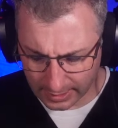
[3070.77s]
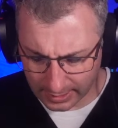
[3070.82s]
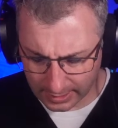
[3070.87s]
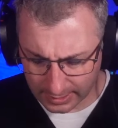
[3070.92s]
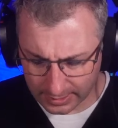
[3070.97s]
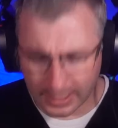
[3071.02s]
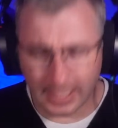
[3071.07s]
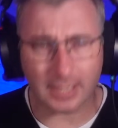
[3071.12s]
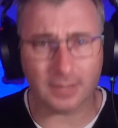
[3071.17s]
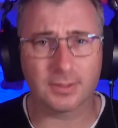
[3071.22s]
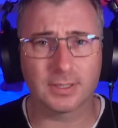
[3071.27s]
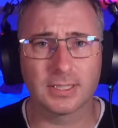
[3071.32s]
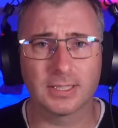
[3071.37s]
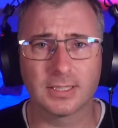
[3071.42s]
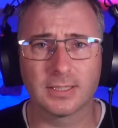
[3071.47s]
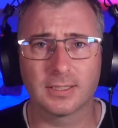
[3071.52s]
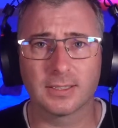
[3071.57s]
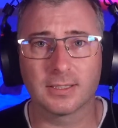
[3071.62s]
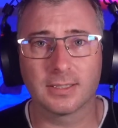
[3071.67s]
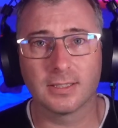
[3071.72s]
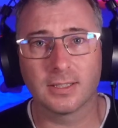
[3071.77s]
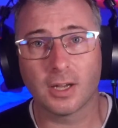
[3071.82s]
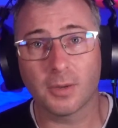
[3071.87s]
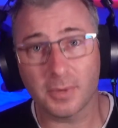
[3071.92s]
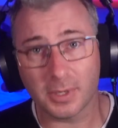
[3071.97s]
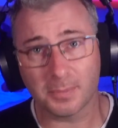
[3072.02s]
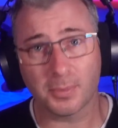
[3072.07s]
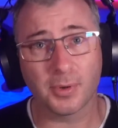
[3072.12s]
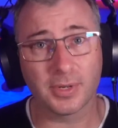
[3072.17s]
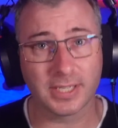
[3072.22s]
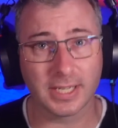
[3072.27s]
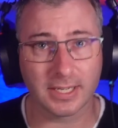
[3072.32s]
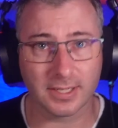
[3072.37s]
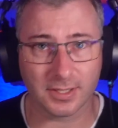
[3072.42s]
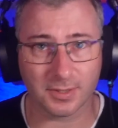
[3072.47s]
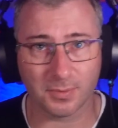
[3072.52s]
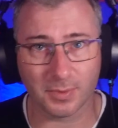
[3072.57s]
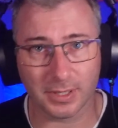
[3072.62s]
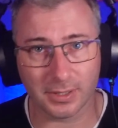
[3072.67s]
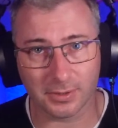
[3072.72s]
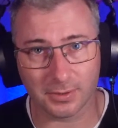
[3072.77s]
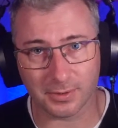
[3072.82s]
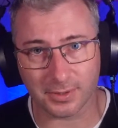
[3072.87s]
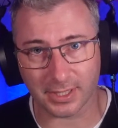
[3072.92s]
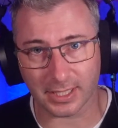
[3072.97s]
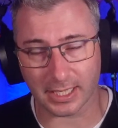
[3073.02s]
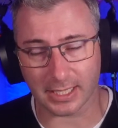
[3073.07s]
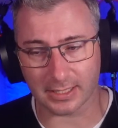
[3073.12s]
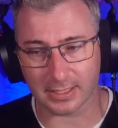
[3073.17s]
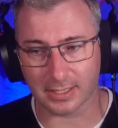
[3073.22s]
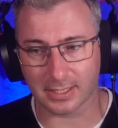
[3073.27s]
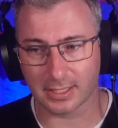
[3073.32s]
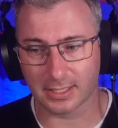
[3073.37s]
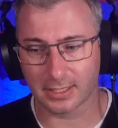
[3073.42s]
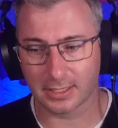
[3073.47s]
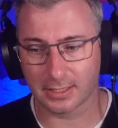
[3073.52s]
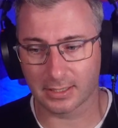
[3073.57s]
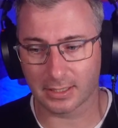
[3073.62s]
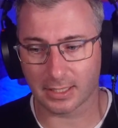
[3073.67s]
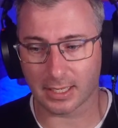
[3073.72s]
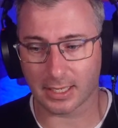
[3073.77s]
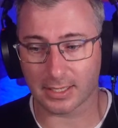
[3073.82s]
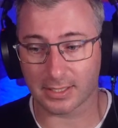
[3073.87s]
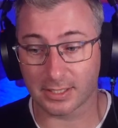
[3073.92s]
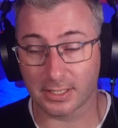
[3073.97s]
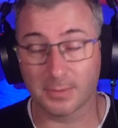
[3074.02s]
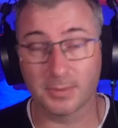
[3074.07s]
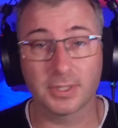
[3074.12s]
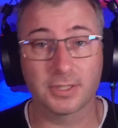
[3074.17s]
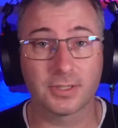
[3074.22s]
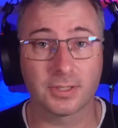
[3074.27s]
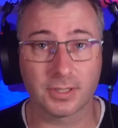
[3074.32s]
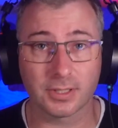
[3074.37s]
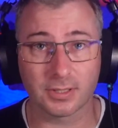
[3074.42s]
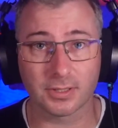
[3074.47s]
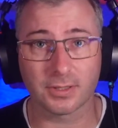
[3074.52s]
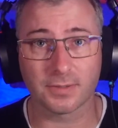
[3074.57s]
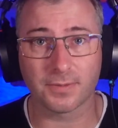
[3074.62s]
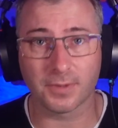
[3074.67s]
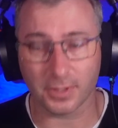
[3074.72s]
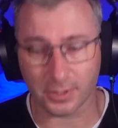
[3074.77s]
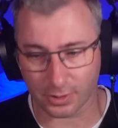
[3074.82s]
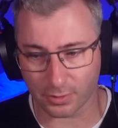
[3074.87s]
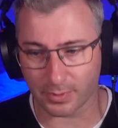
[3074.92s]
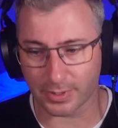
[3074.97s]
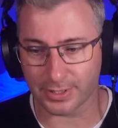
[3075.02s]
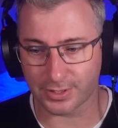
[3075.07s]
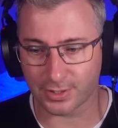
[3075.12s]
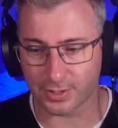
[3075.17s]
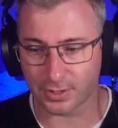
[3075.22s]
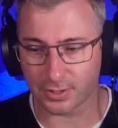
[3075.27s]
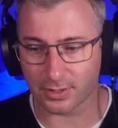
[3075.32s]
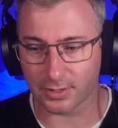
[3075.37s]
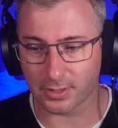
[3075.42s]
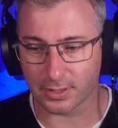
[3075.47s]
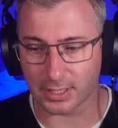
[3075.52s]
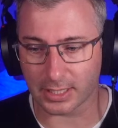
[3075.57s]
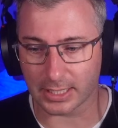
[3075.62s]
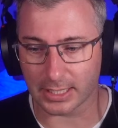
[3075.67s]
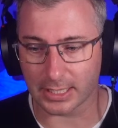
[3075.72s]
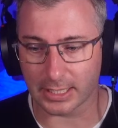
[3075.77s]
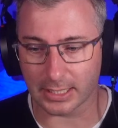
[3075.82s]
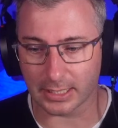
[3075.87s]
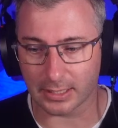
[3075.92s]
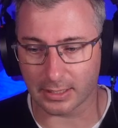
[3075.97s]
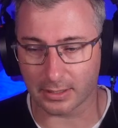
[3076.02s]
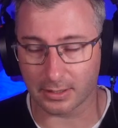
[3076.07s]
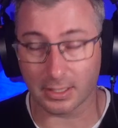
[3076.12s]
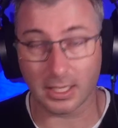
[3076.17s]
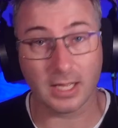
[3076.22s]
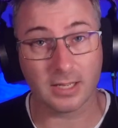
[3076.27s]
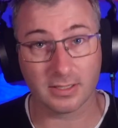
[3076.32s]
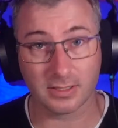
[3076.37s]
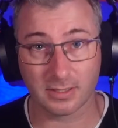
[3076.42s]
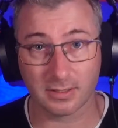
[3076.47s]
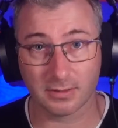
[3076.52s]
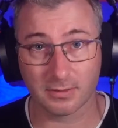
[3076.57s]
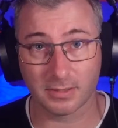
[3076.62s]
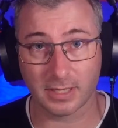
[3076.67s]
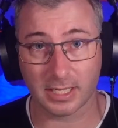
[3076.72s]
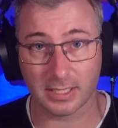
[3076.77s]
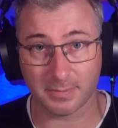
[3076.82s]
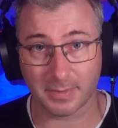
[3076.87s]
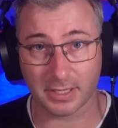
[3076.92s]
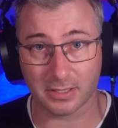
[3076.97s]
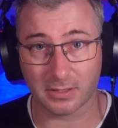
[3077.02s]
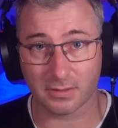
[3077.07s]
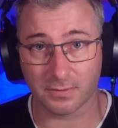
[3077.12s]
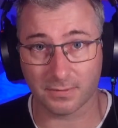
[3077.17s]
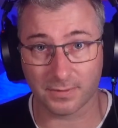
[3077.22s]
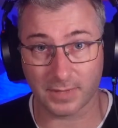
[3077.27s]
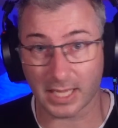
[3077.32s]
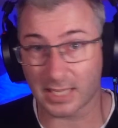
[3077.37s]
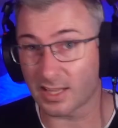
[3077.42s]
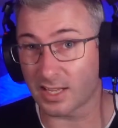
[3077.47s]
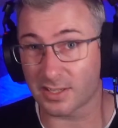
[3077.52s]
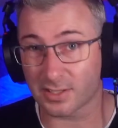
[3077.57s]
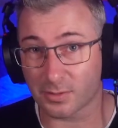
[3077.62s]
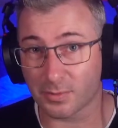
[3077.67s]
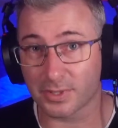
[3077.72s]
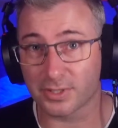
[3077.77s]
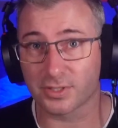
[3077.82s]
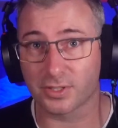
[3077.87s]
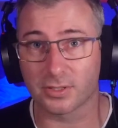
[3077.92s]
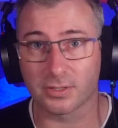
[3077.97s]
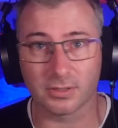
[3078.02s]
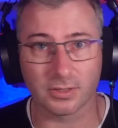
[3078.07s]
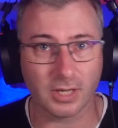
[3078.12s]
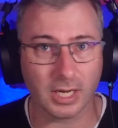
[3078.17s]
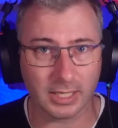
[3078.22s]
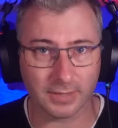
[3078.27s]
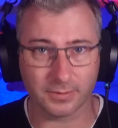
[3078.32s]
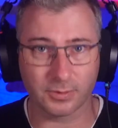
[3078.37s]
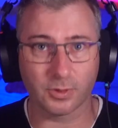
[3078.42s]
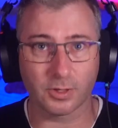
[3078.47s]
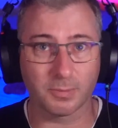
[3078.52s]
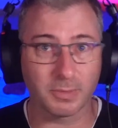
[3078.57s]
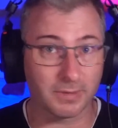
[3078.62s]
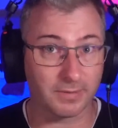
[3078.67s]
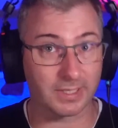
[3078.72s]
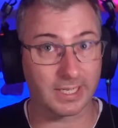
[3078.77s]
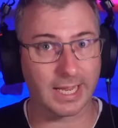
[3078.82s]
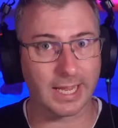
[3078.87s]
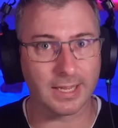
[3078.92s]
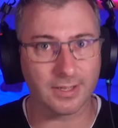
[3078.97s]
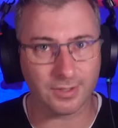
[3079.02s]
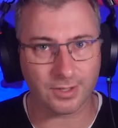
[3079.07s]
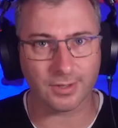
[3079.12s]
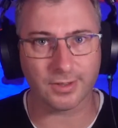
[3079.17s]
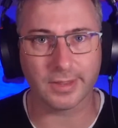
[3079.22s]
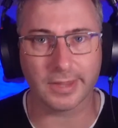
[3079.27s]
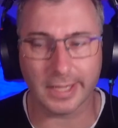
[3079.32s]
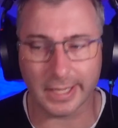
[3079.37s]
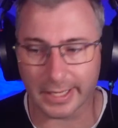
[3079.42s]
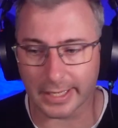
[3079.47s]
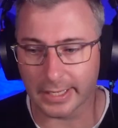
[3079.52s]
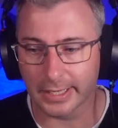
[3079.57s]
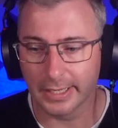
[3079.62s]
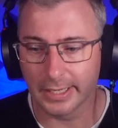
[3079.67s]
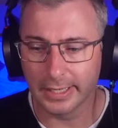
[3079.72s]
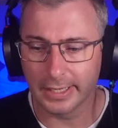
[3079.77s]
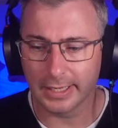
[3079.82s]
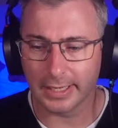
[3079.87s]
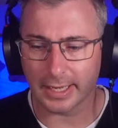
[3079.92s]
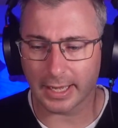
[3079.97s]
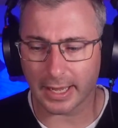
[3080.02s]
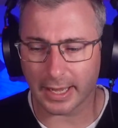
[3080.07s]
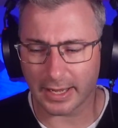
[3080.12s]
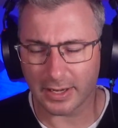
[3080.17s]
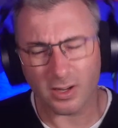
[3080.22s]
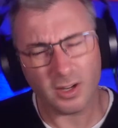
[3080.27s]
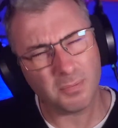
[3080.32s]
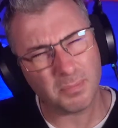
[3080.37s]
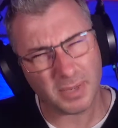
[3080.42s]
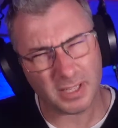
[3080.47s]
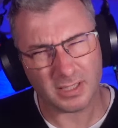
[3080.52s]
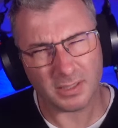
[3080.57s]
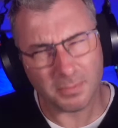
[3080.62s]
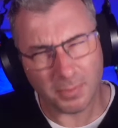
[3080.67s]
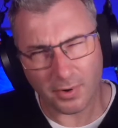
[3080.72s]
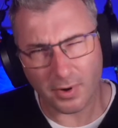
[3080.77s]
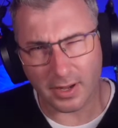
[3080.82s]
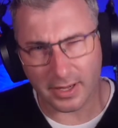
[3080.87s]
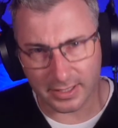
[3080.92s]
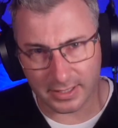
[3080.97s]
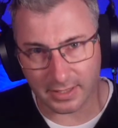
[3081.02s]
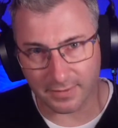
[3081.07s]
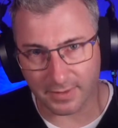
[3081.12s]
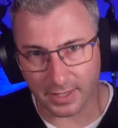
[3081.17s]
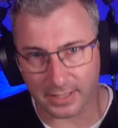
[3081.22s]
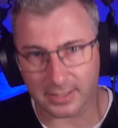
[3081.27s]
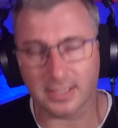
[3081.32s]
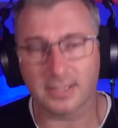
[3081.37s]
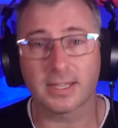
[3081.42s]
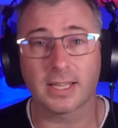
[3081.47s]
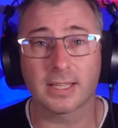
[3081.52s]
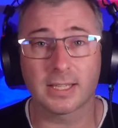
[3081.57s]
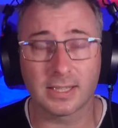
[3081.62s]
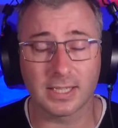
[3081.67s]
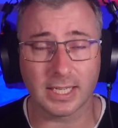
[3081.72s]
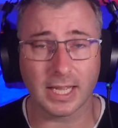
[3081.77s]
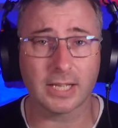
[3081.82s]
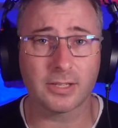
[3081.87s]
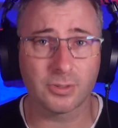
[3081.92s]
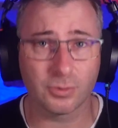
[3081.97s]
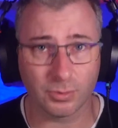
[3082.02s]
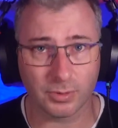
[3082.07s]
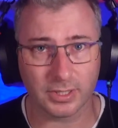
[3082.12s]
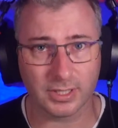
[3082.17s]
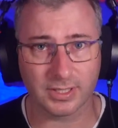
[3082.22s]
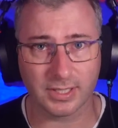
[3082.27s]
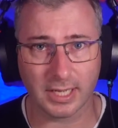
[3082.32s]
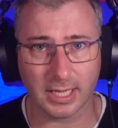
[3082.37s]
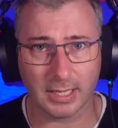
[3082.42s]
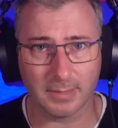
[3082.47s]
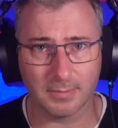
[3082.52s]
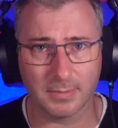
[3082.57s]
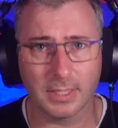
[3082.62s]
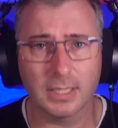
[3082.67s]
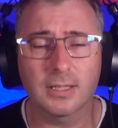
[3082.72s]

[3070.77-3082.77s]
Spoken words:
Now, I want to point out as well that similar to the first question, the last aspect of that last question kind of took a bit of a tangent there, and I'd be surprised if they did that in the actual exam.